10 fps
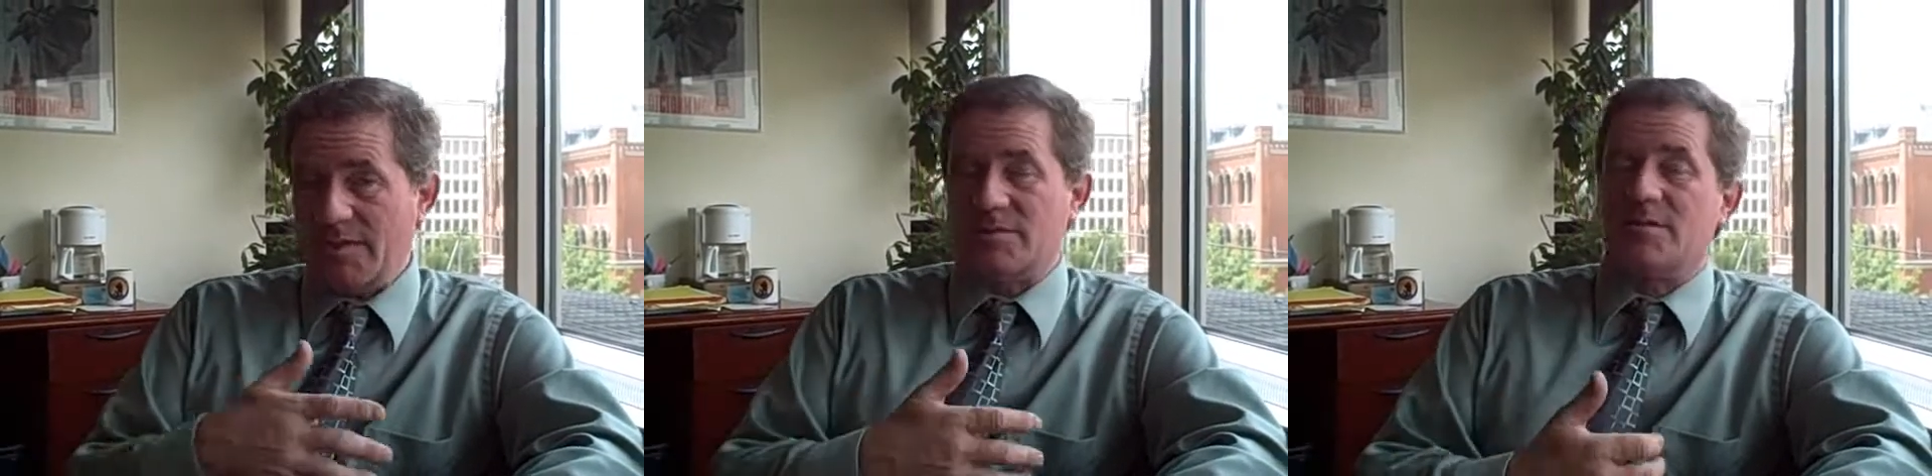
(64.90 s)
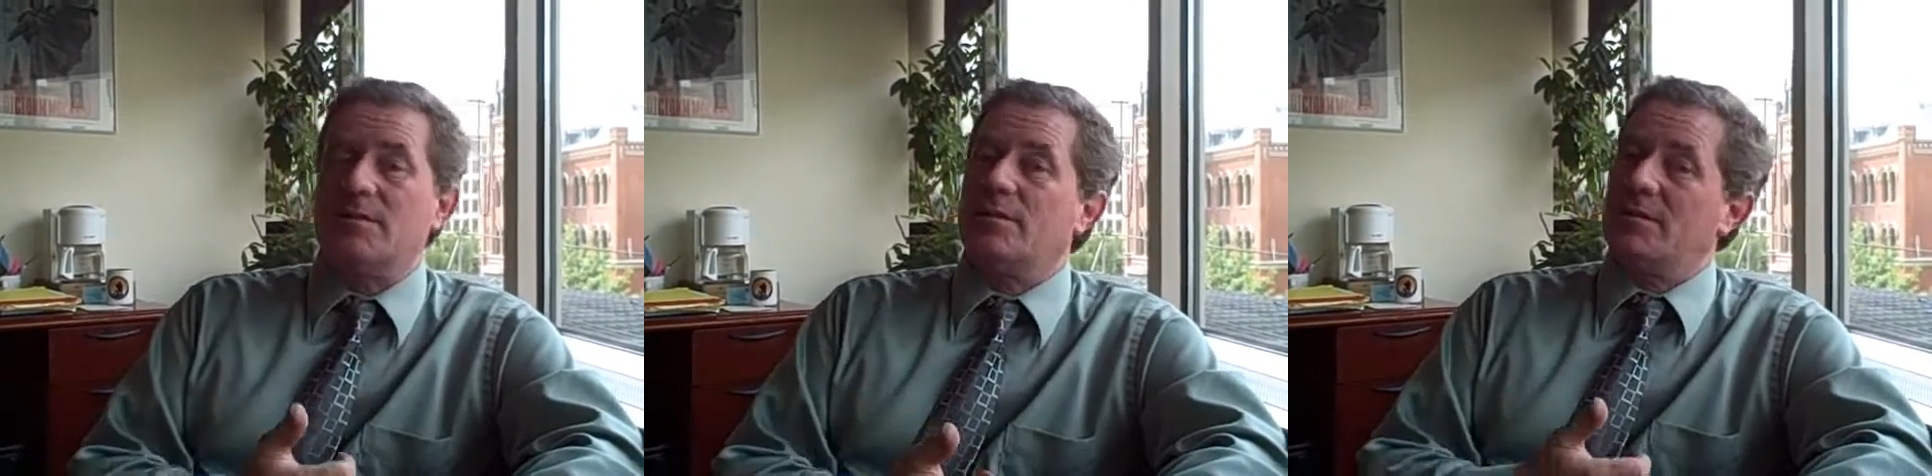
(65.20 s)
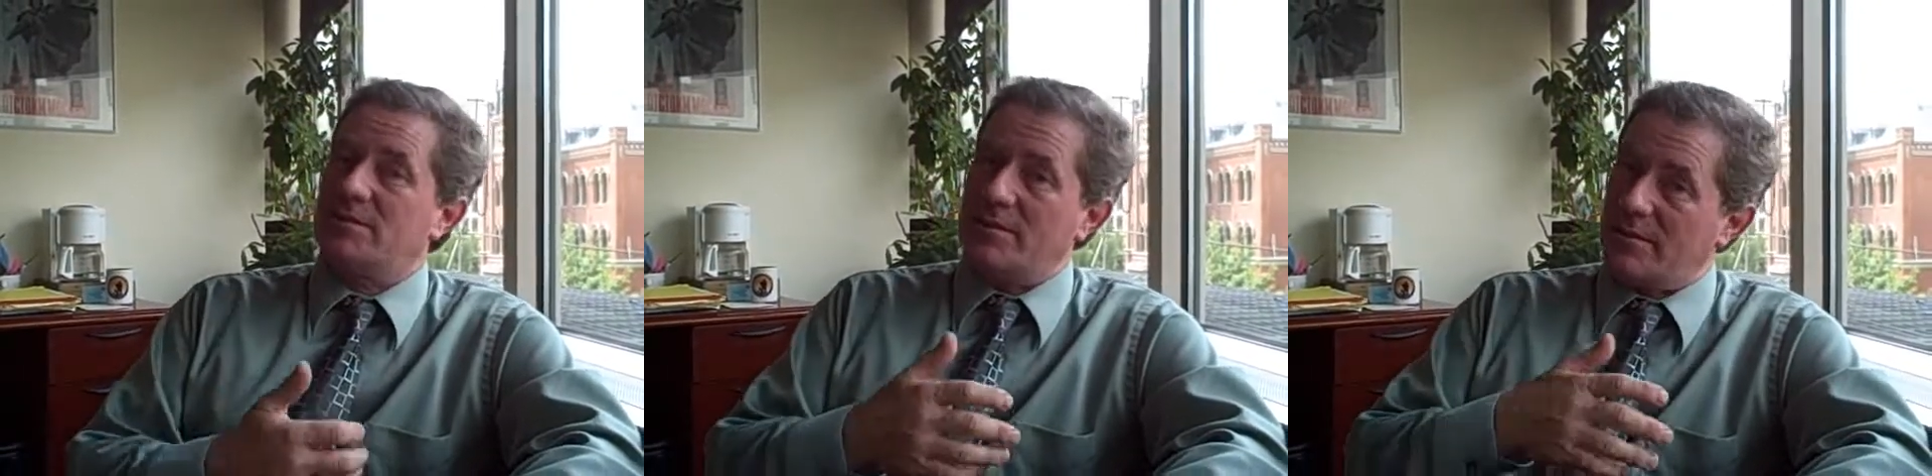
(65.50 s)

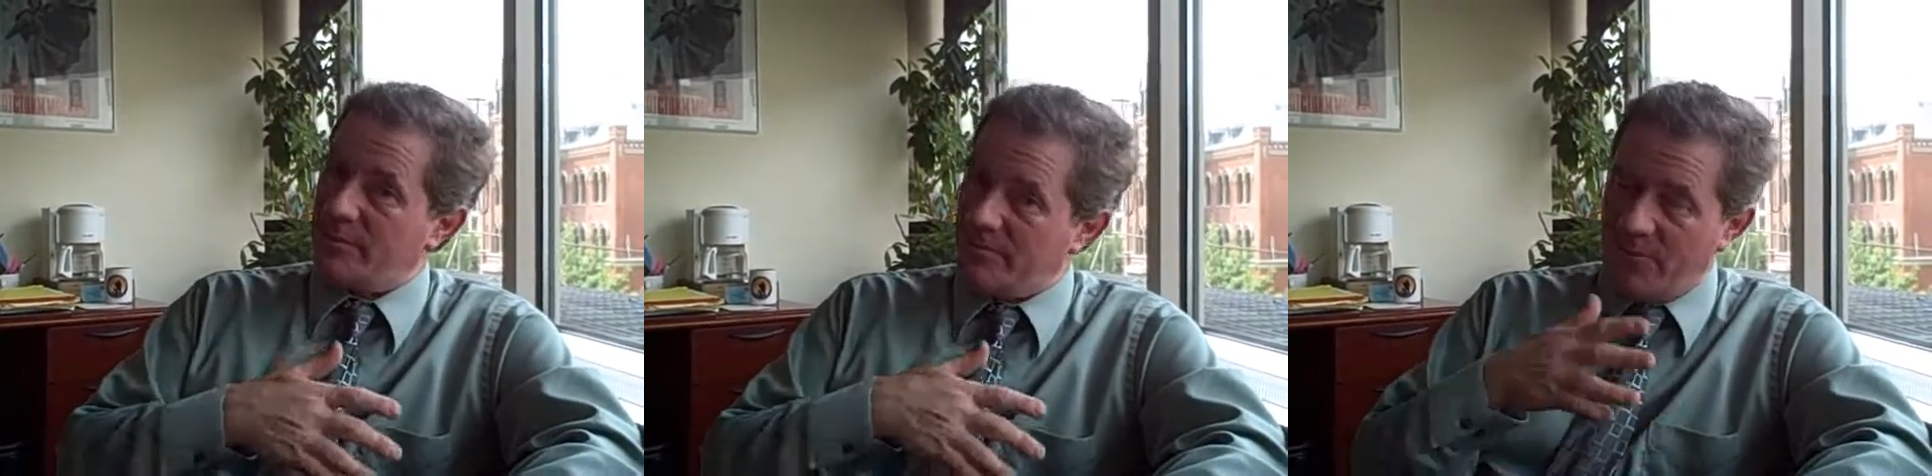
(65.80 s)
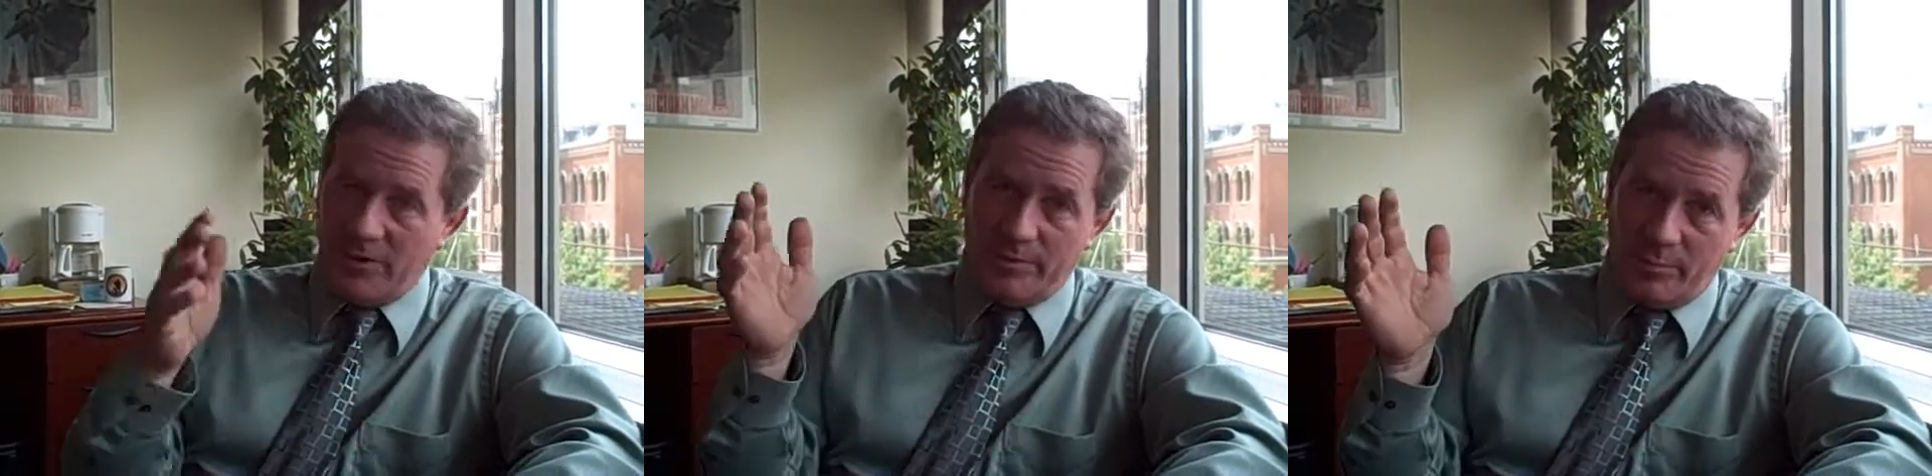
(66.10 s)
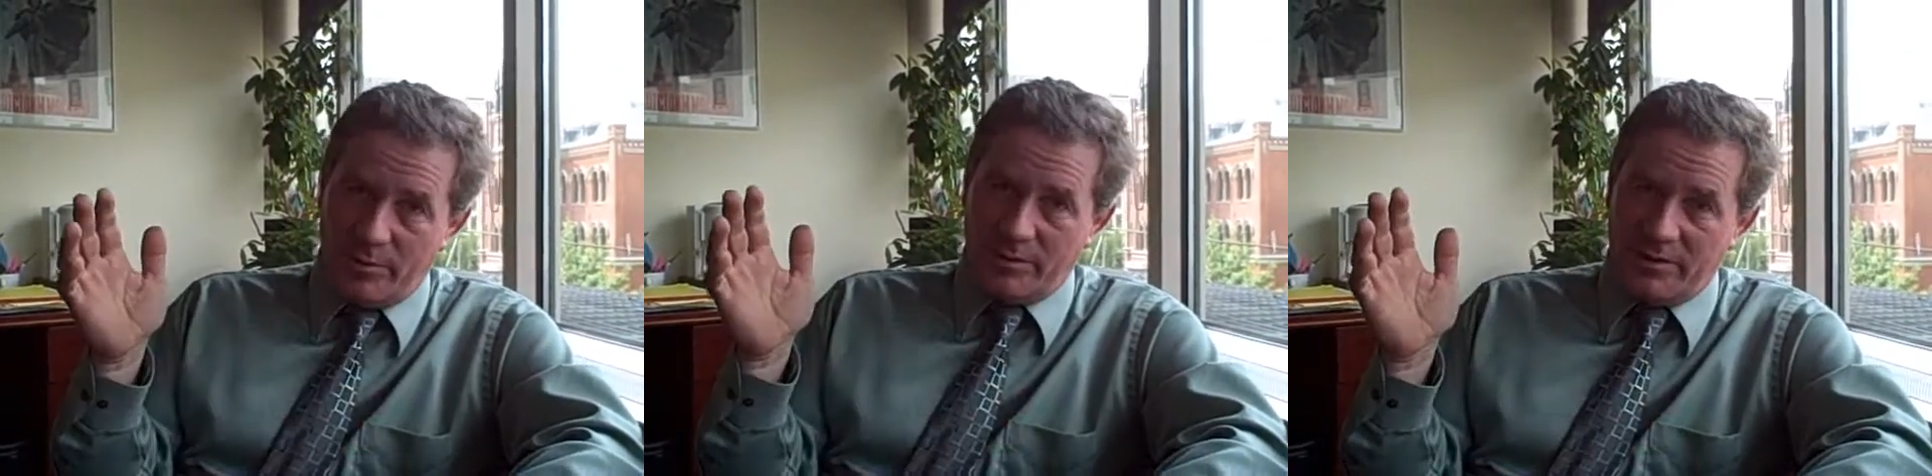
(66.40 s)
it's in the front of
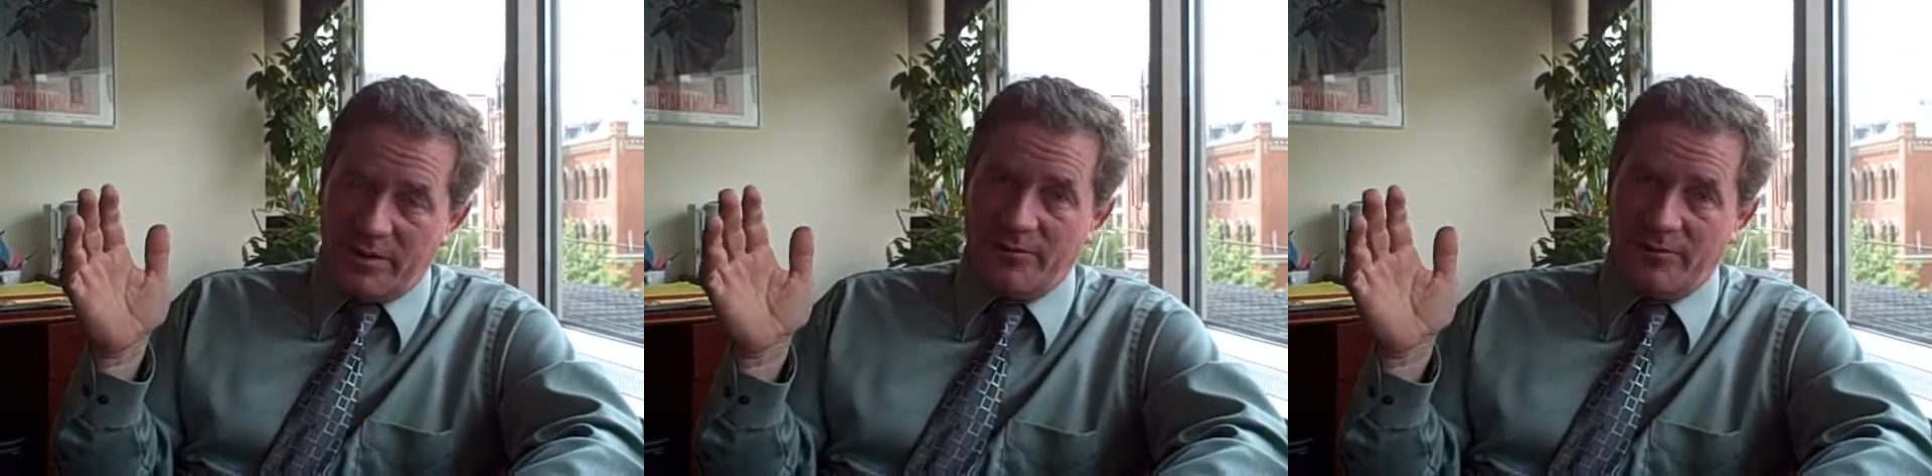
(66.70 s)
the book.